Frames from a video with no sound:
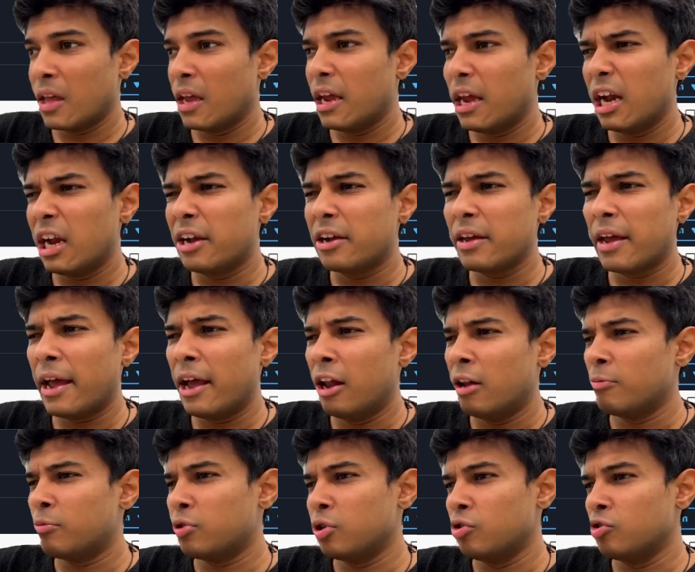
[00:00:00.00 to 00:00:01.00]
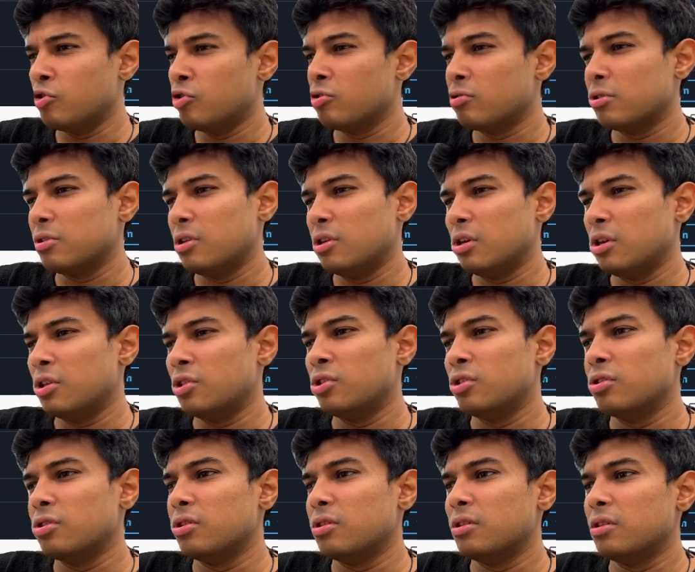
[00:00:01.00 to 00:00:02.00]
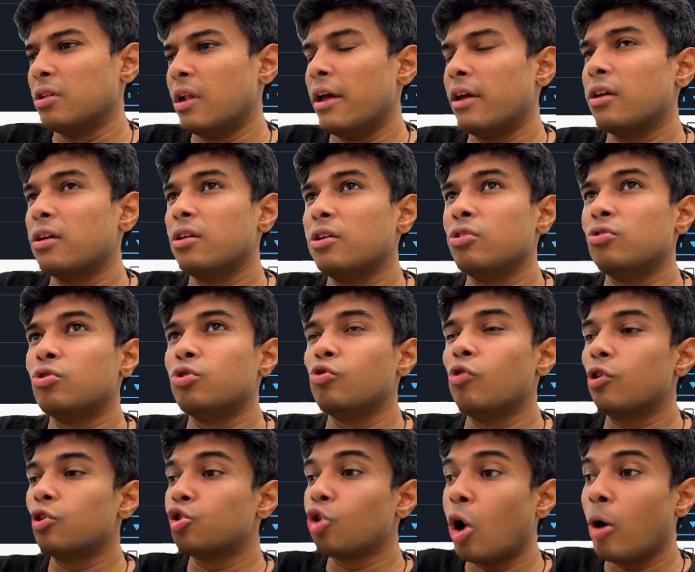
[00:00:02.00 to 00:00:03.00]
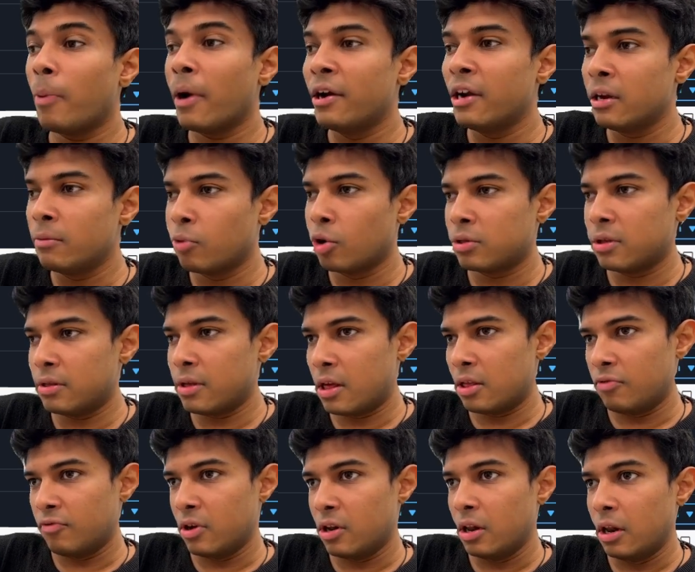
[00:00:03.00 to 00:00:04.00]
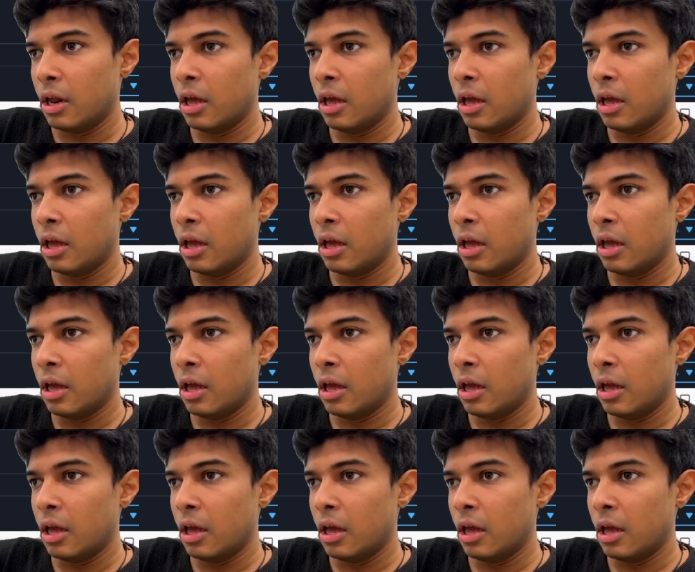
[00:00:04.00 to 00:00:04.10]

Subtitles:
It helps you in your job hunting process as well.